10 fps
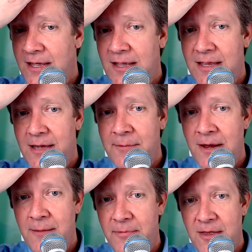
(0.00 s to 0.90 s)
coming
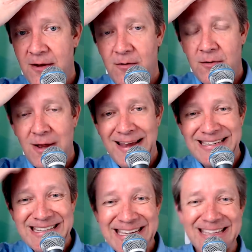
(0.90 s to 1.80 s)
up or
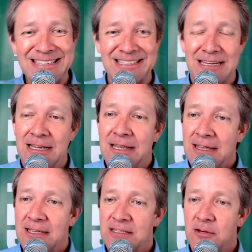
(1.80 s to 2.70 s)
ideas,
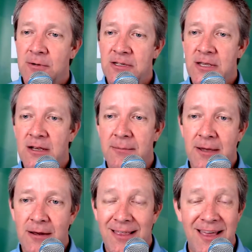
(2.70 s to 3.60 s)
things that you want to talk
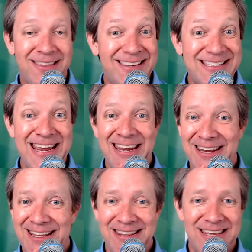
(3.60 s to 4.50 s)
about, the data
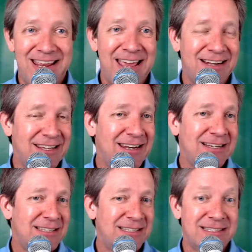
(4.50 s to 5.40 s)
and the
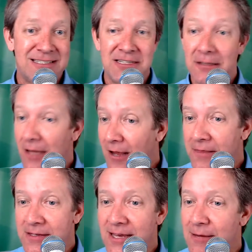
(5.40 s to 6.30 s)
analytics is still on
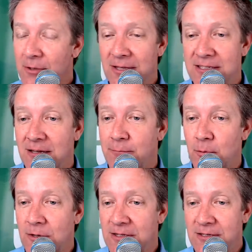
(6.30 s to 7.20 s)
the table as a
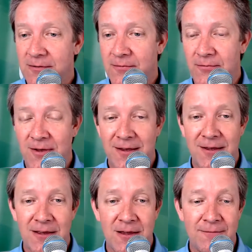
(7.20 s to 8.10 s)
point of
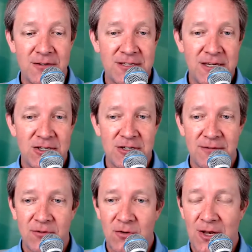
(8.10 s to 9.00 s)
conversation.
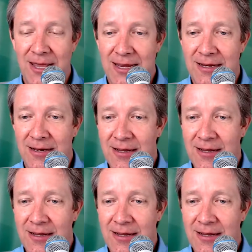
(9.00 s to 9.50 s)
If you'd like